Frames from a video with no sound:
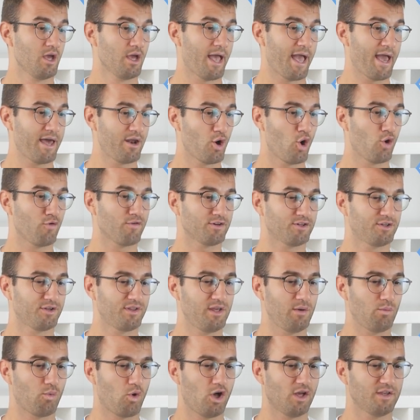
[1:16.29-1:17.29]
Head over to
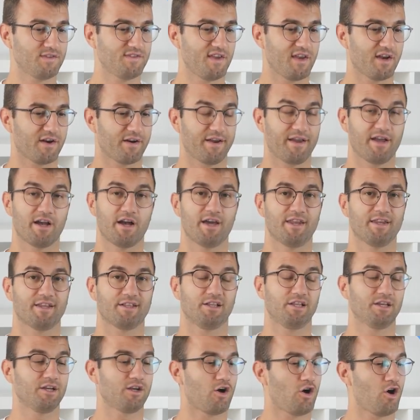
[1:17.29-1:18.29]
the wallets area and
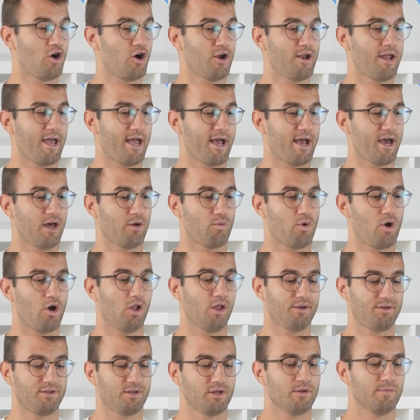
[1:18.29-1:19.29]
click on add
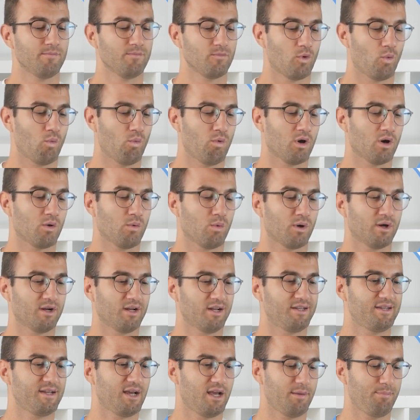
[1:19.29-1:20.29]
wallet, where we're
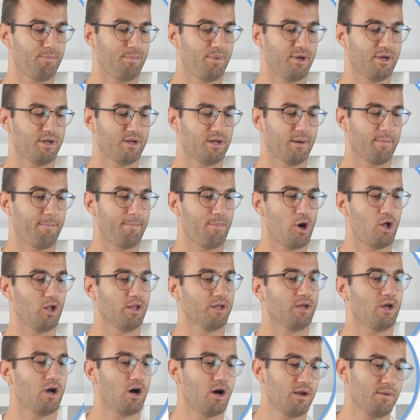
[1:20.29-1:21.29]
gonna type in
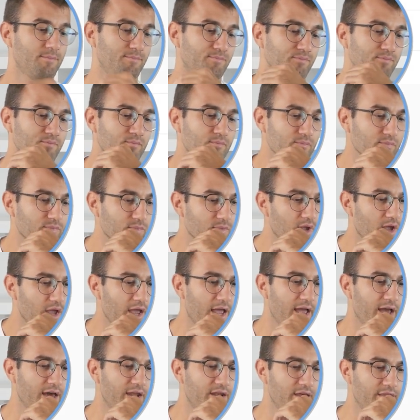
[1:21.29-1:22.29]
Polygon.
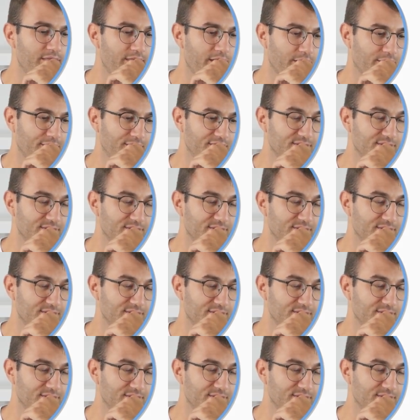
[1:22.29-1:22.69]
And there it